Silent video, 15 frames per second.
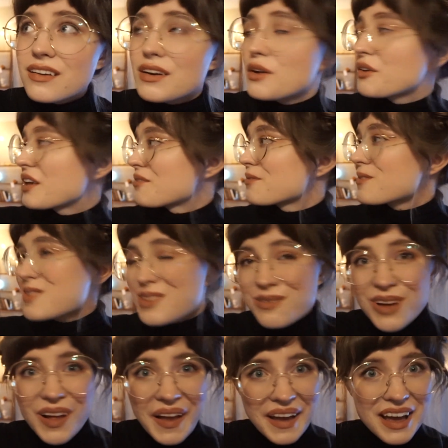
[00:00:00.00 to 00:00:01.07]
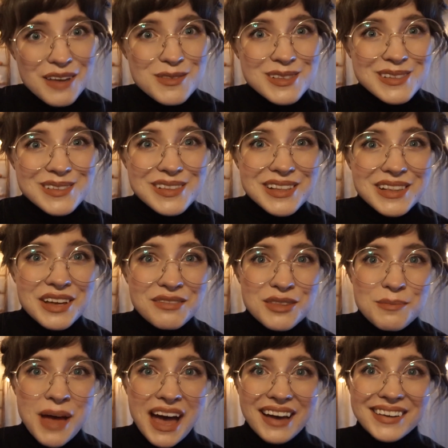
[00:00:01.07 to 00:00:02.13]
Okay, first of all, I absolutely love the
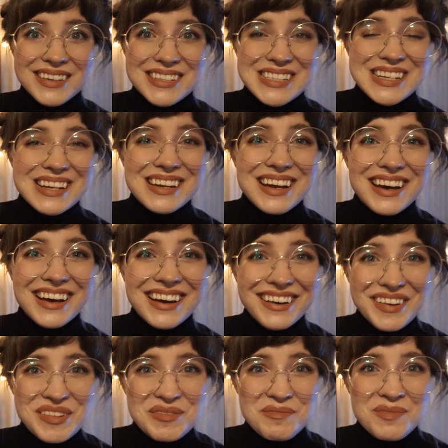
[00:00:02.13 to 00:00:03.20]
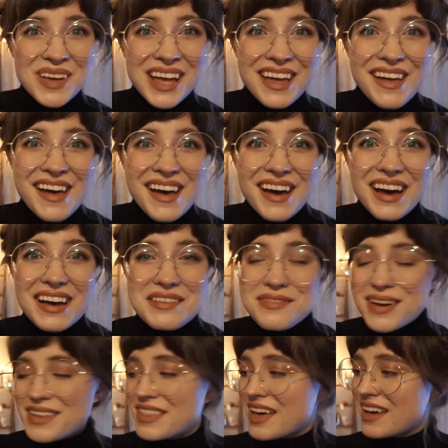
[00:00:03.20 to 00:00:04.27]
packaging. I
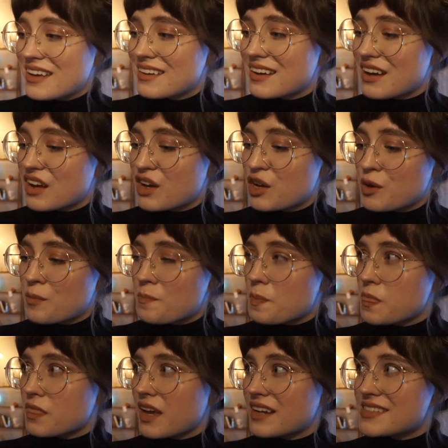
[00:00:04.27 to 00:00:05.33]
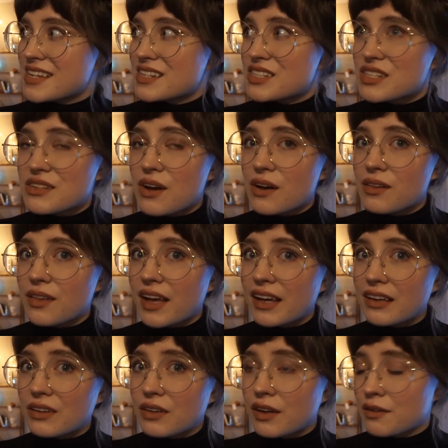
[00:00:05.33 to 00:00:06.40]
find that I tend to not
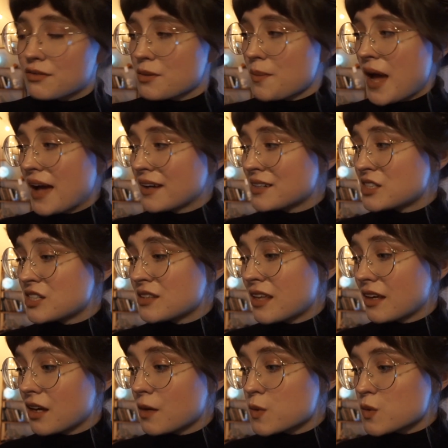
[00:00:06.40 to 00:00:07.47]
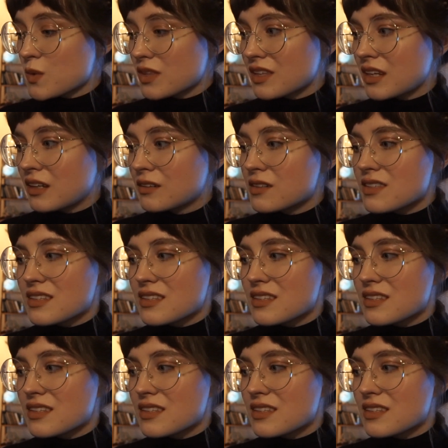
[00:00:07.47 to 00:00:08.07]
like a lot of the packaging that comes with needles.